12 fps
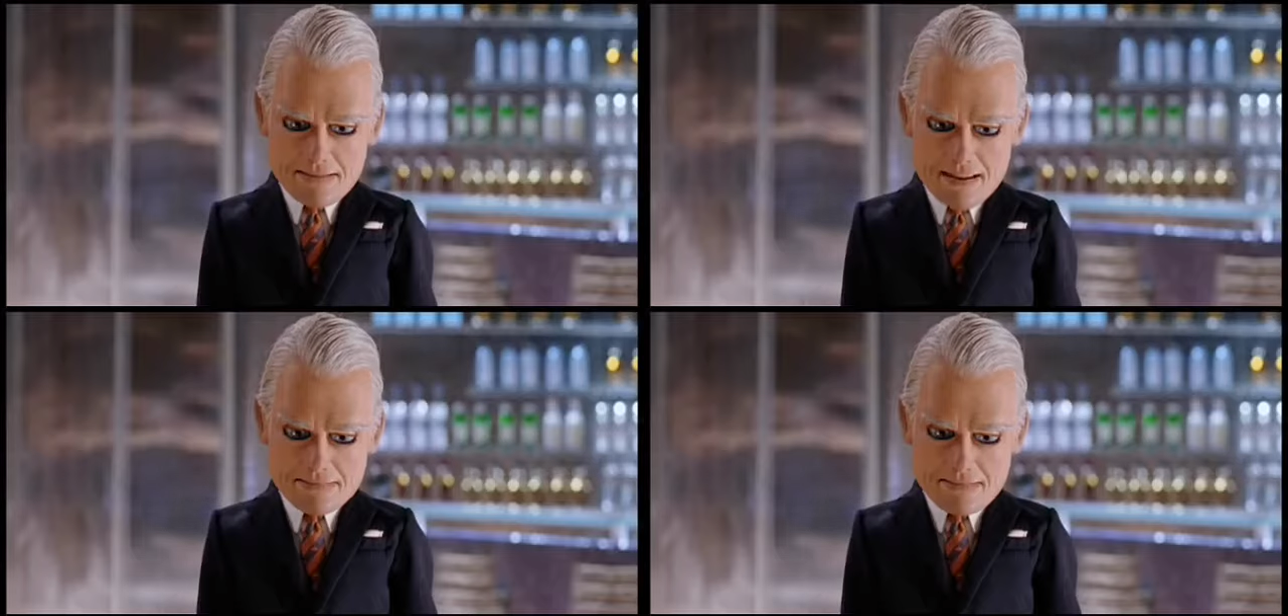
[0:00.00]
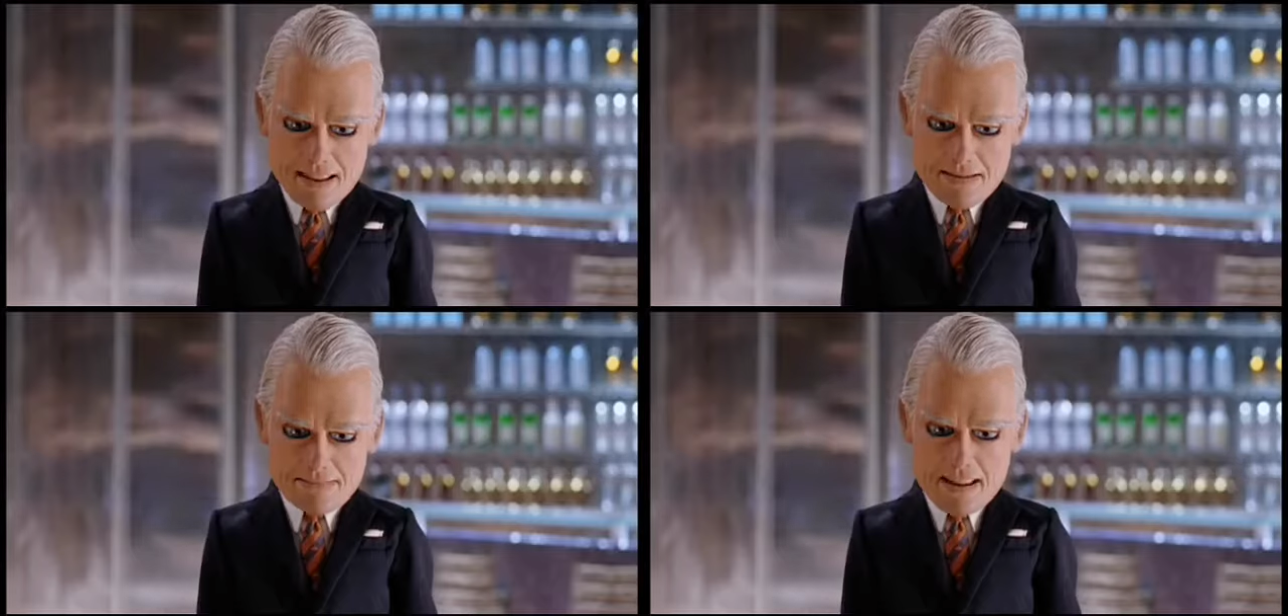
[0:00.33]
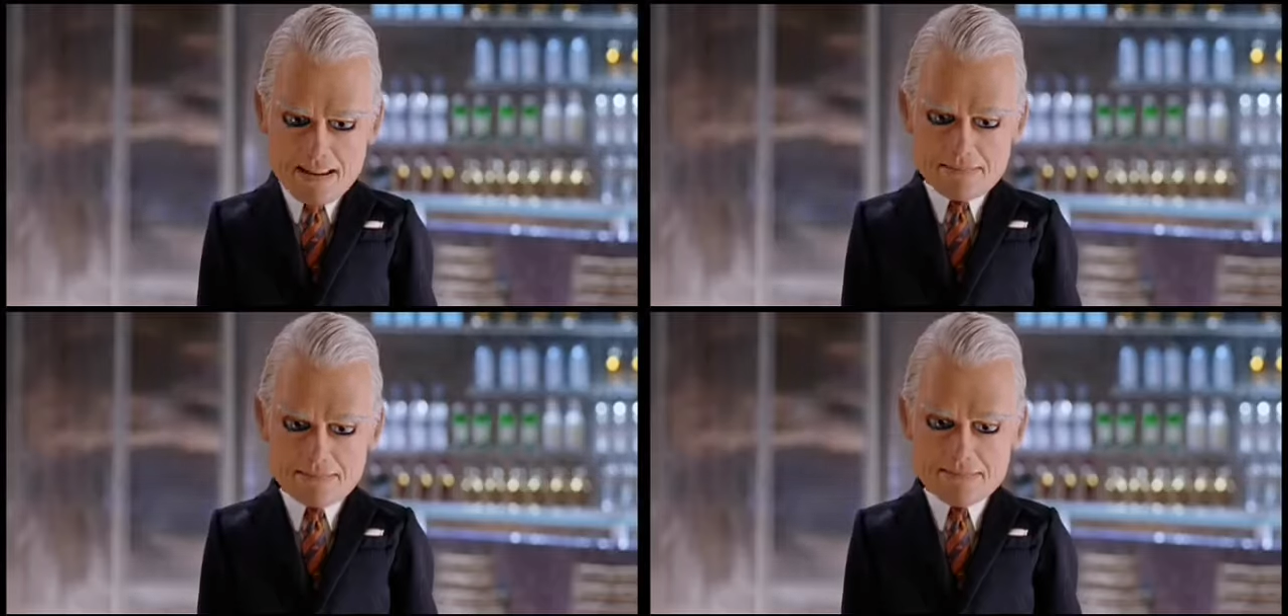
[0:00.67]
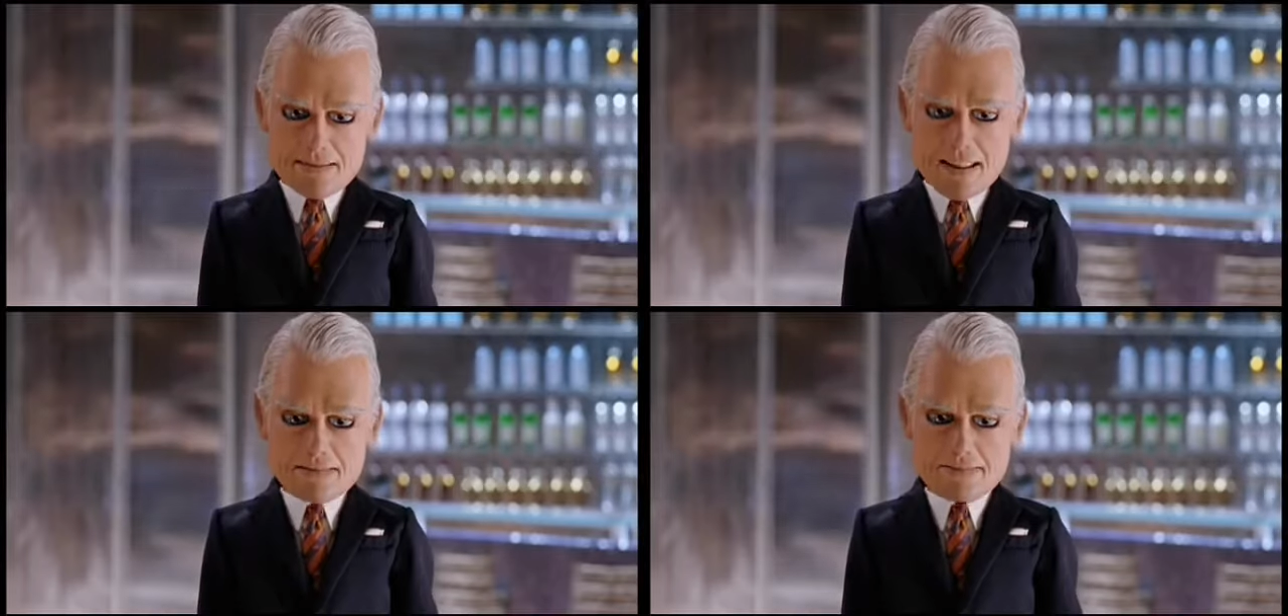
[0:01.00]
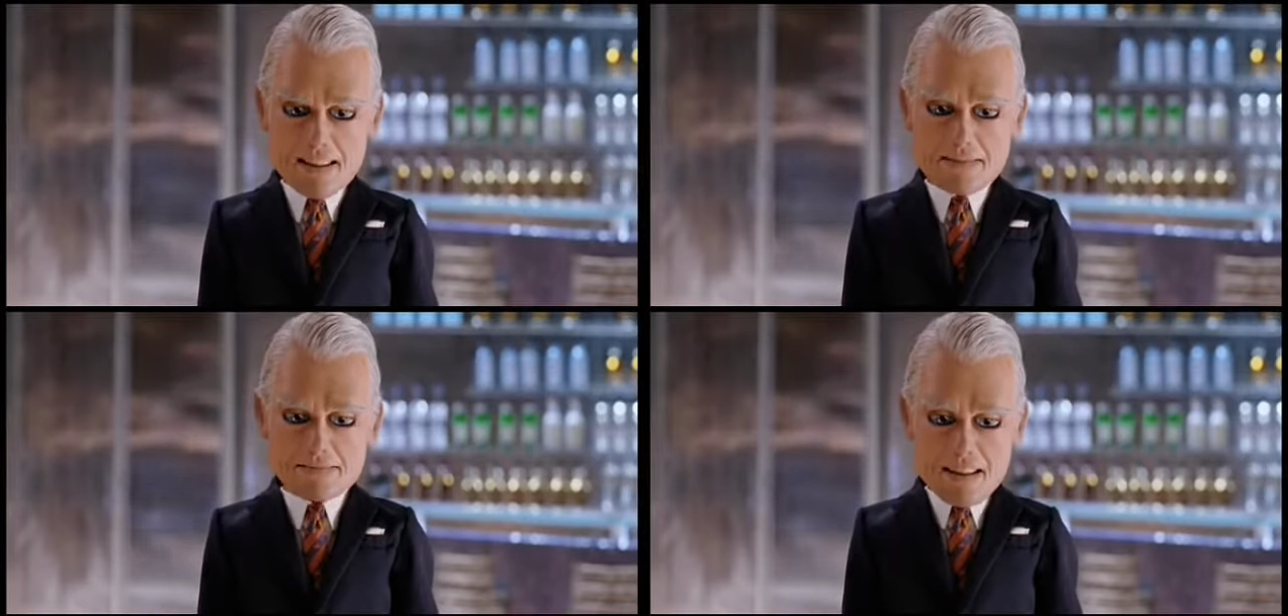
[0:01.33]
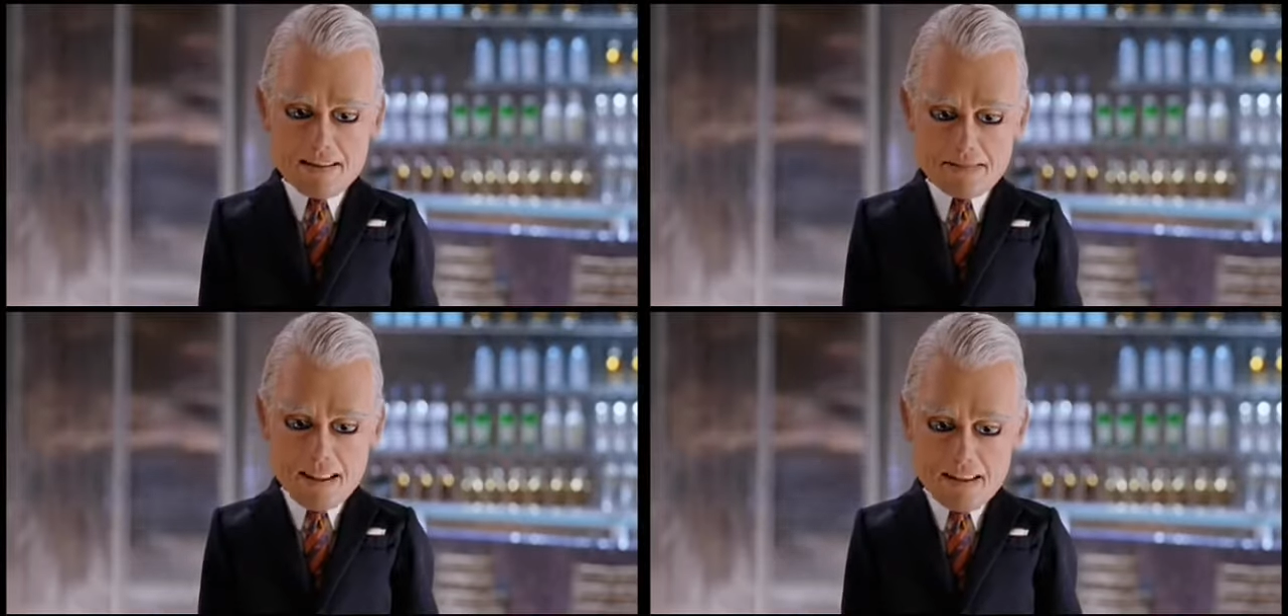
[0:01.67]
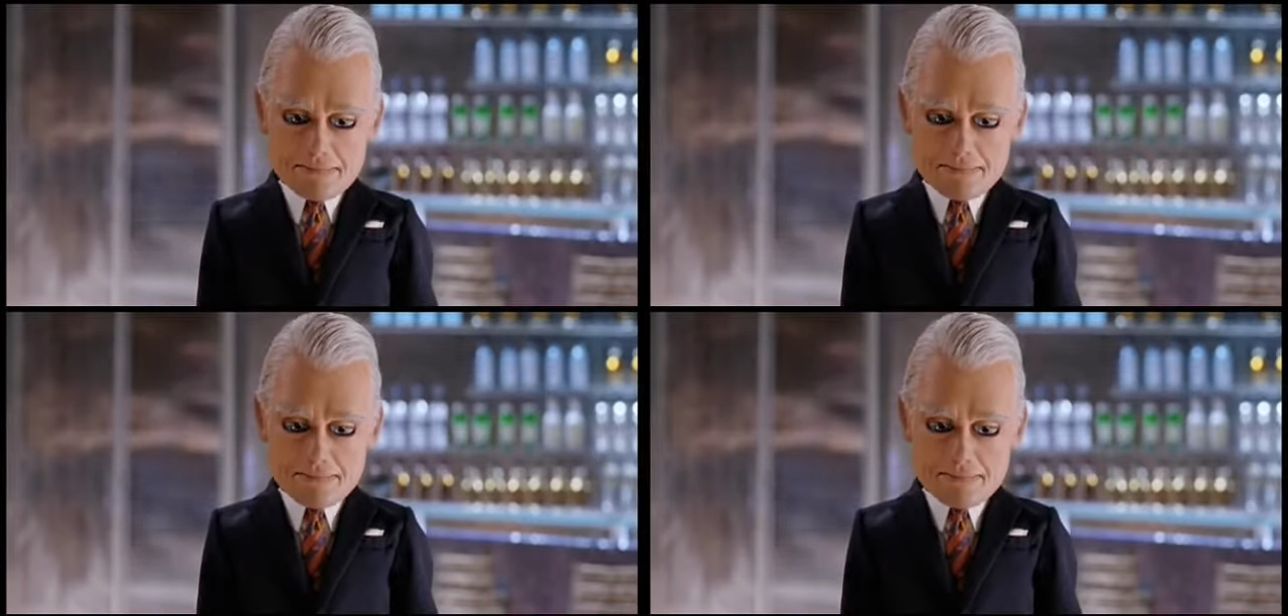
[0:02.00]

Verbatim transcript: could be 9-11 times a thousand. Oh